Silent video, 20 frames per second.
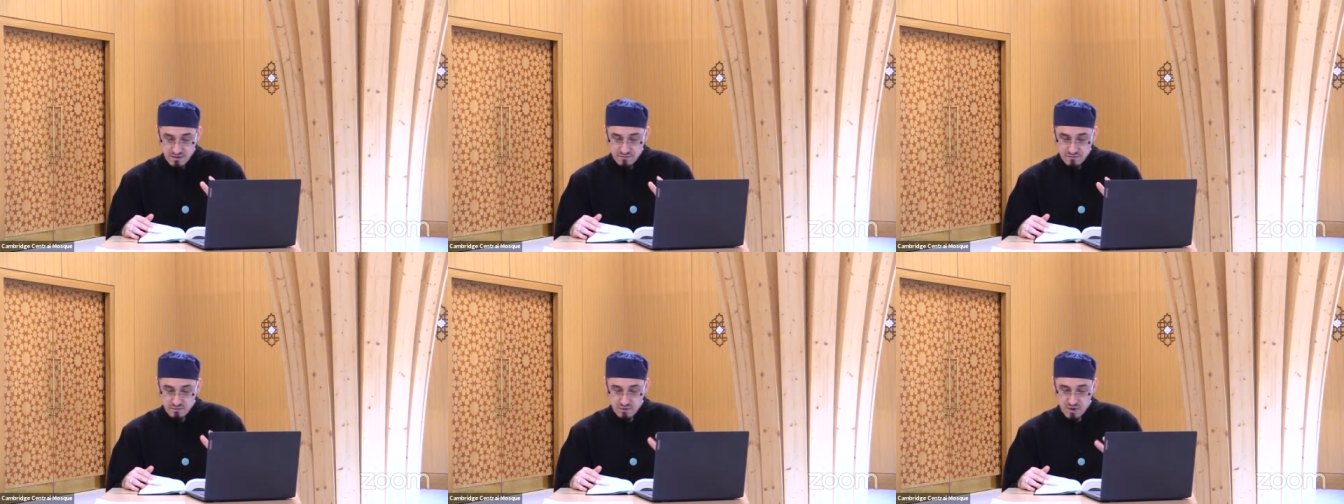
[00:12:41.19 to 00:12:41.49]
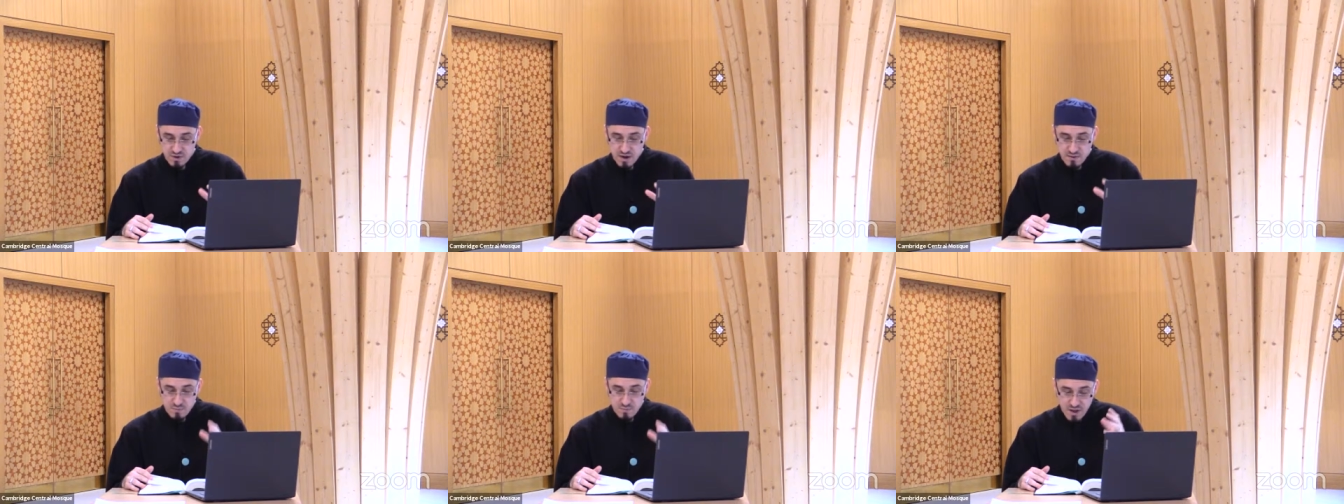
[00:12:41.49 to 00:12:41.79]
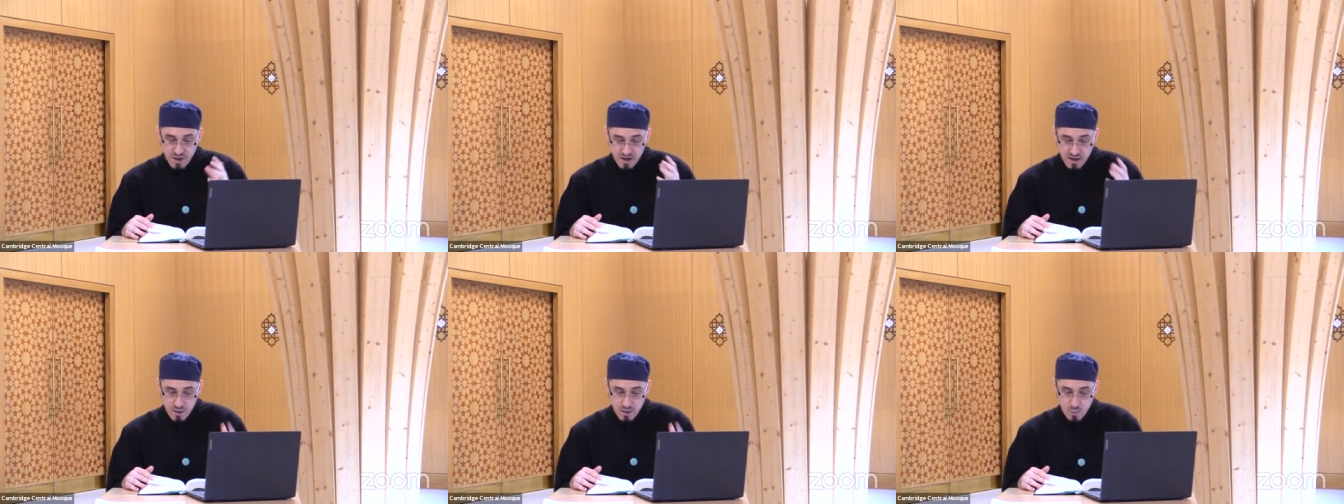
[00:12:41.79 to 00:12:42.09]
for I'm
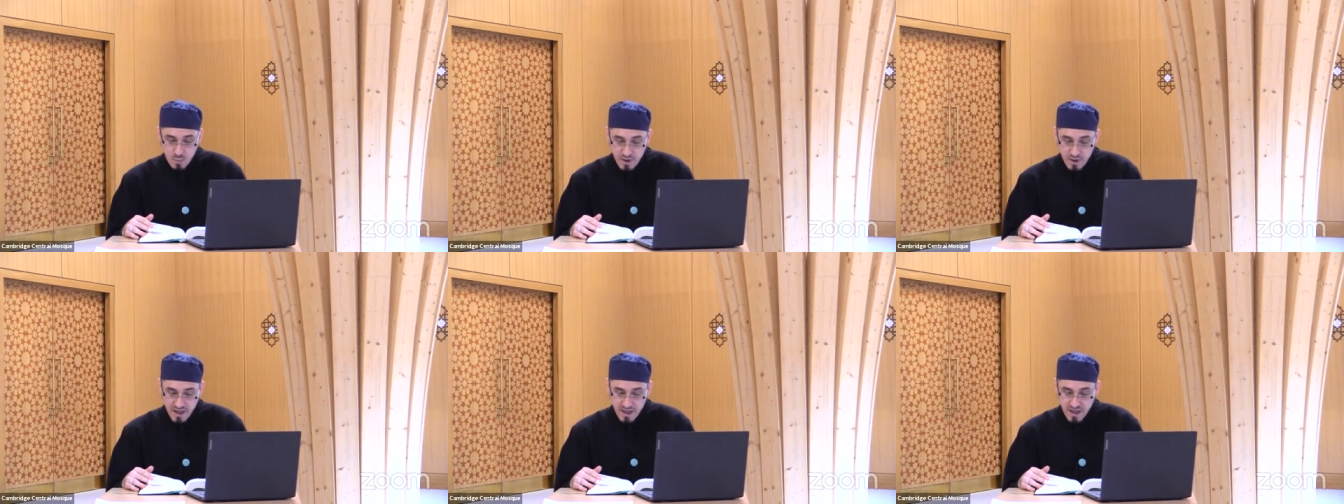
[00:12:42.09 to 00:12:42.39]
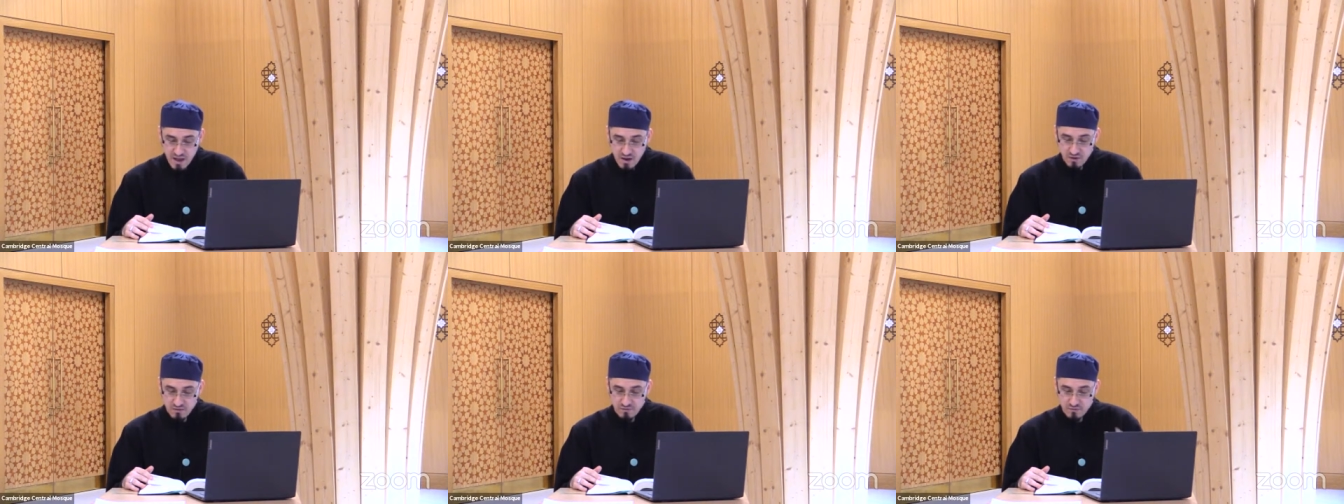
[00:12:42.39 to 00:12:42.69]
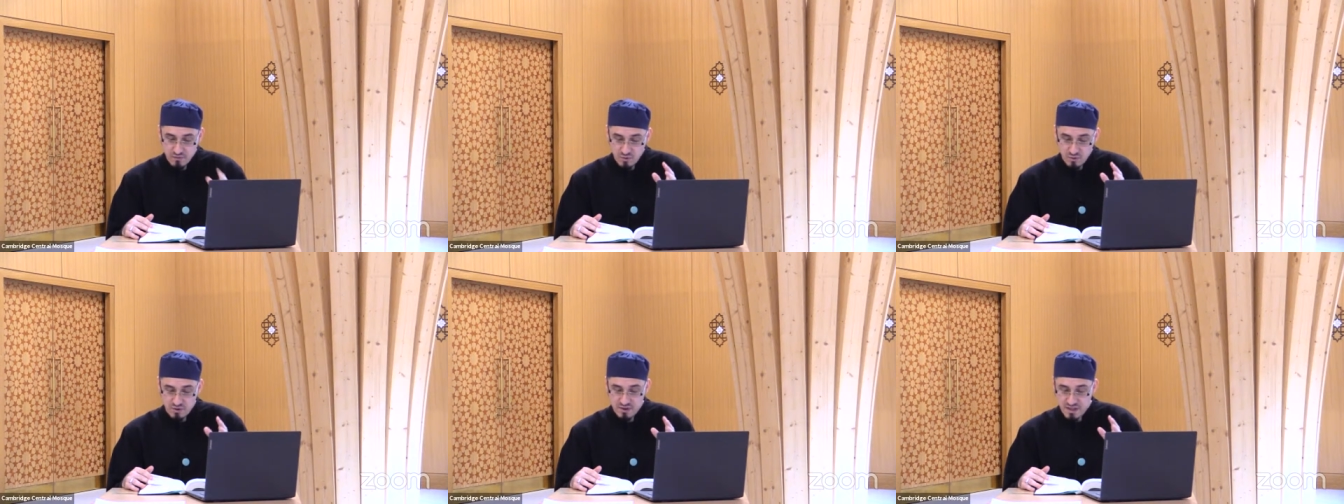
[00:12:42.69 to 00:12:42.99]
well aware
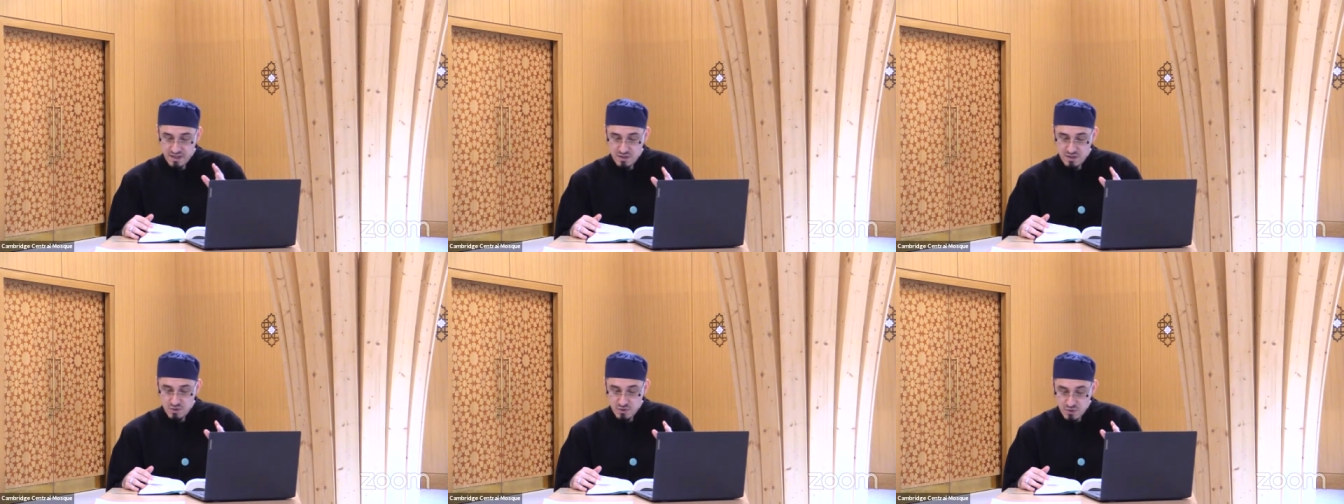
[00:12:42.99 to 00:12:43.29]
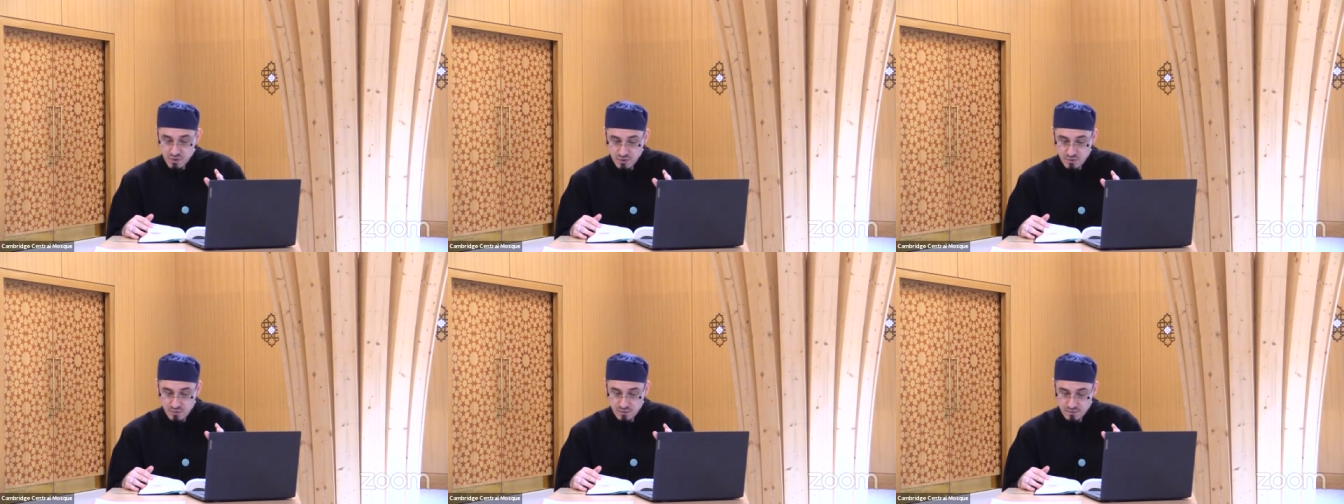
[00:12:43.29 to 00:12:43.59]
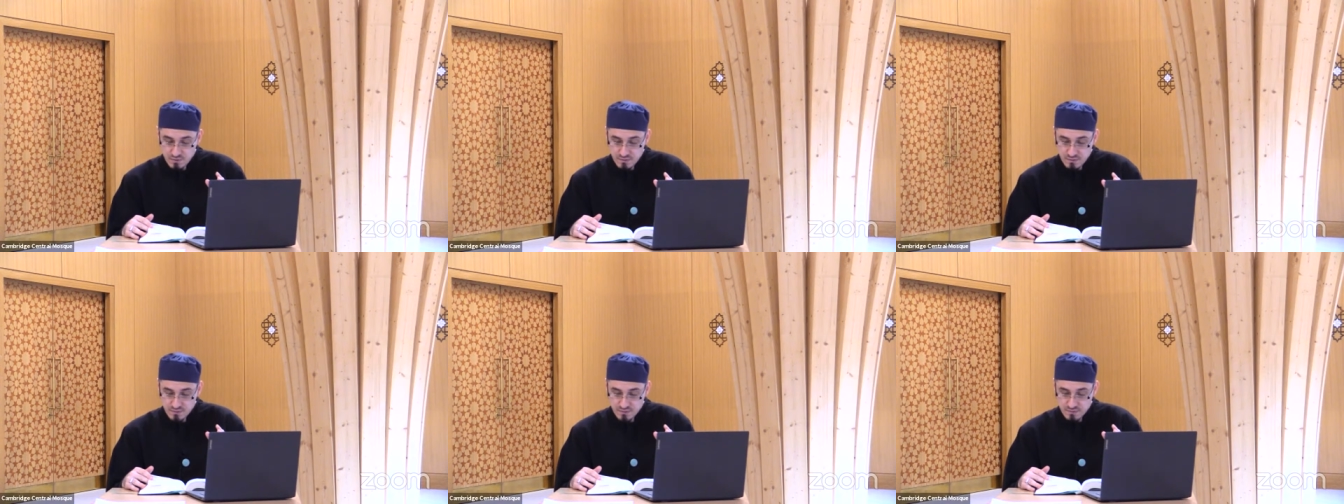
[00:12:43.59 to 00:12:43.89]
of all that you do.